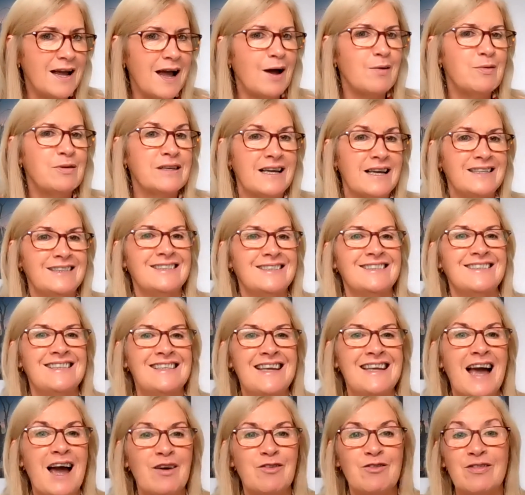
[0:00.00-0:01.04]
I would like to
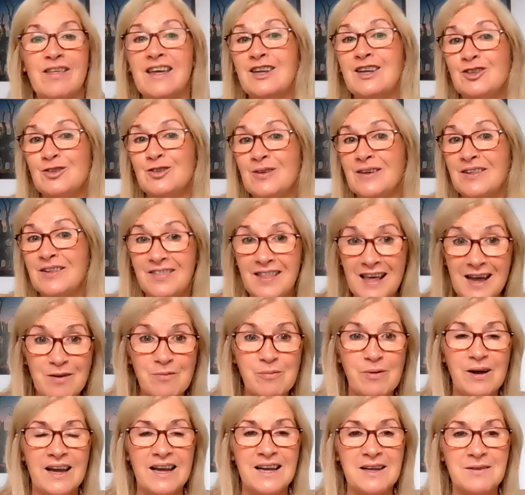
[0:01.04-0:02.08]
see how they do it their
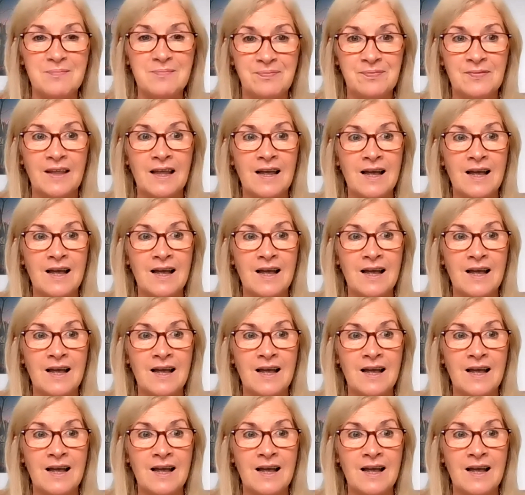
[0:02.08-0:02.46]
way,